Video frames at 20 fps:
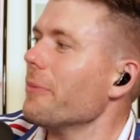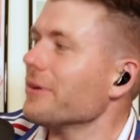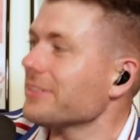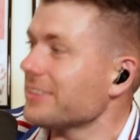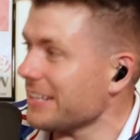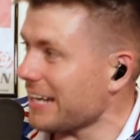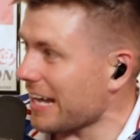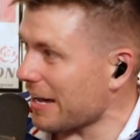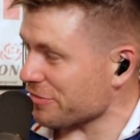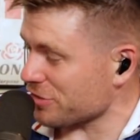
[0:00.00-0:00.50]

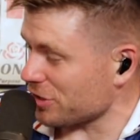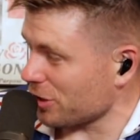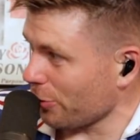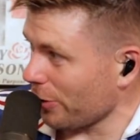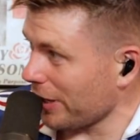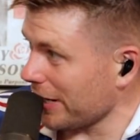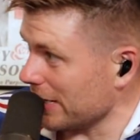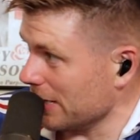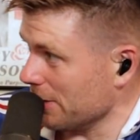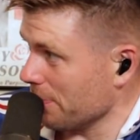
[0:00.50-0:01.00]
But then after a
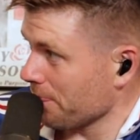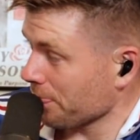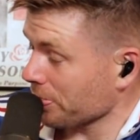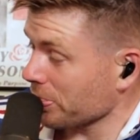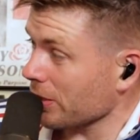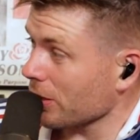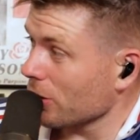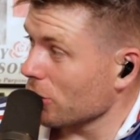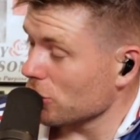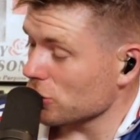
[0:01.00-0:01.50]
while,
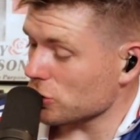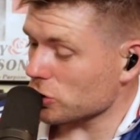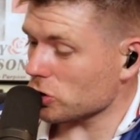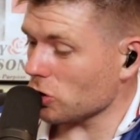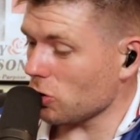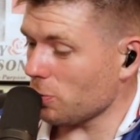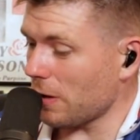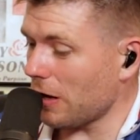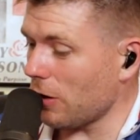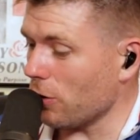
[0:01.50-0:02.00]

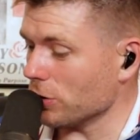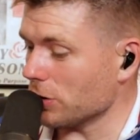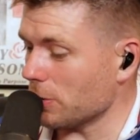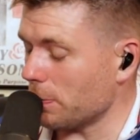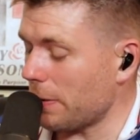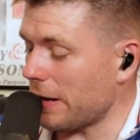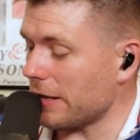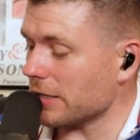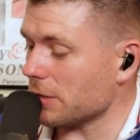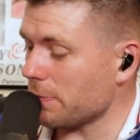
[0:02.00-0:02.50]
somehow the
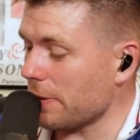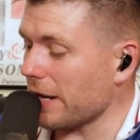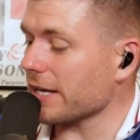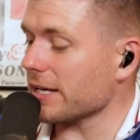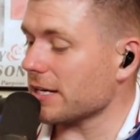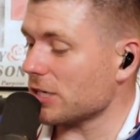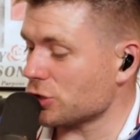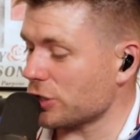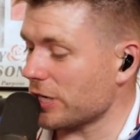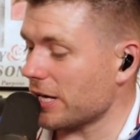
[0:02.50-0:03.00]

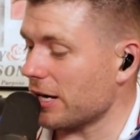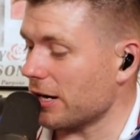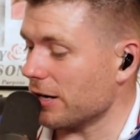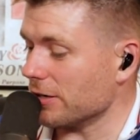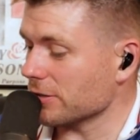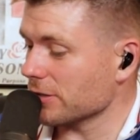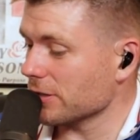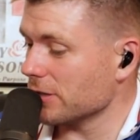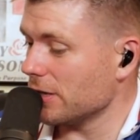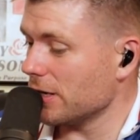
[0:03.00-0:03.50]
back of the
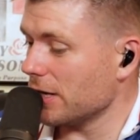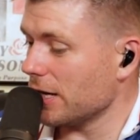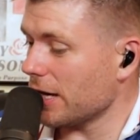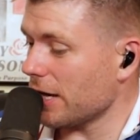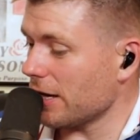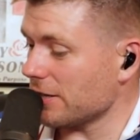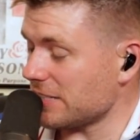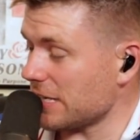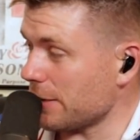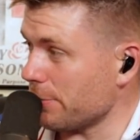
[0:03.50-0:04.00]
trailer
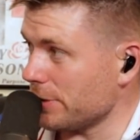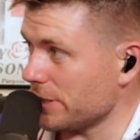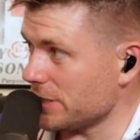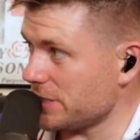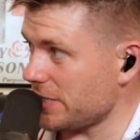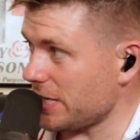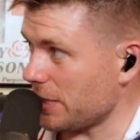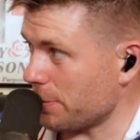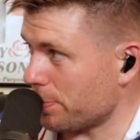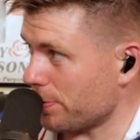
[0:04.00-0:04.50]
is able to
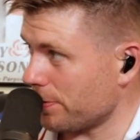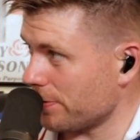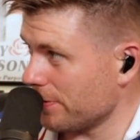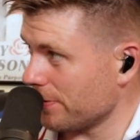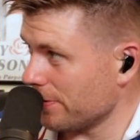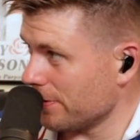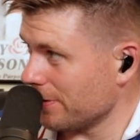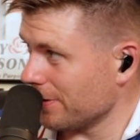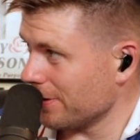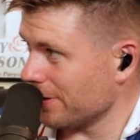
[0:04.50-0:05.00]
tip.
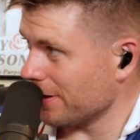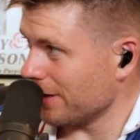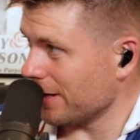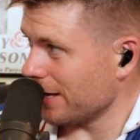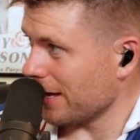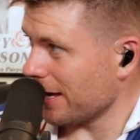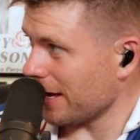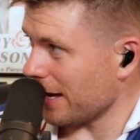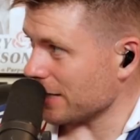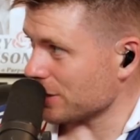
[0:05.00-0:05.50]

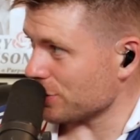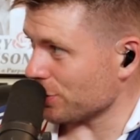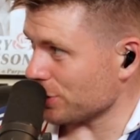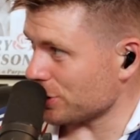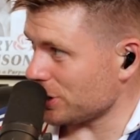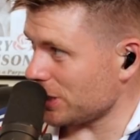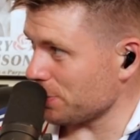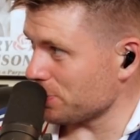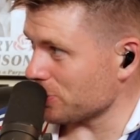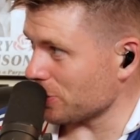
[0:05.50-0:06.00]
And so
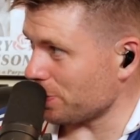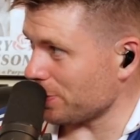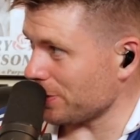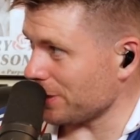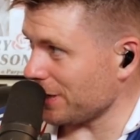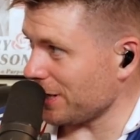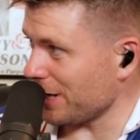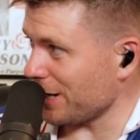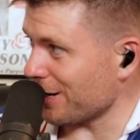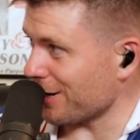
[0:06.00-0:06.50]
it tips up
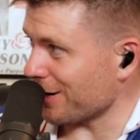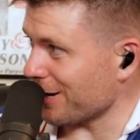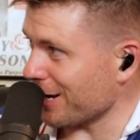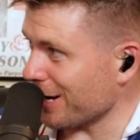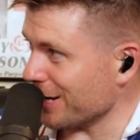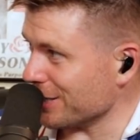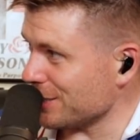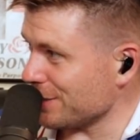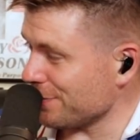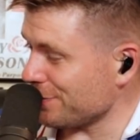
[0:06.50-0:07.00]
in the air
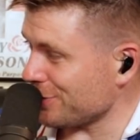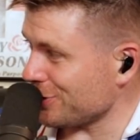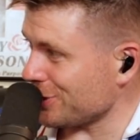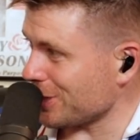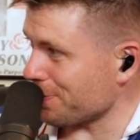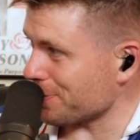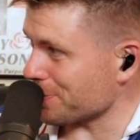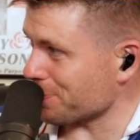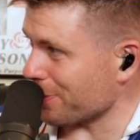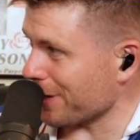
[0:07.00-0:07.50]
as if the
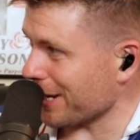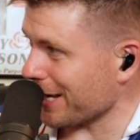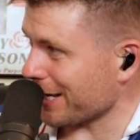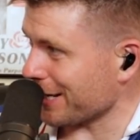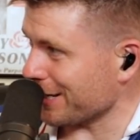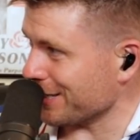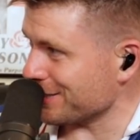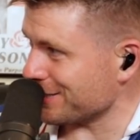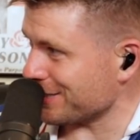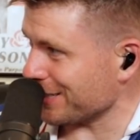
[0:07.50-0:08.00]
ship is
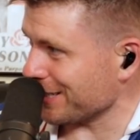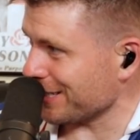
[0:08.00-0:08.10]
breaking and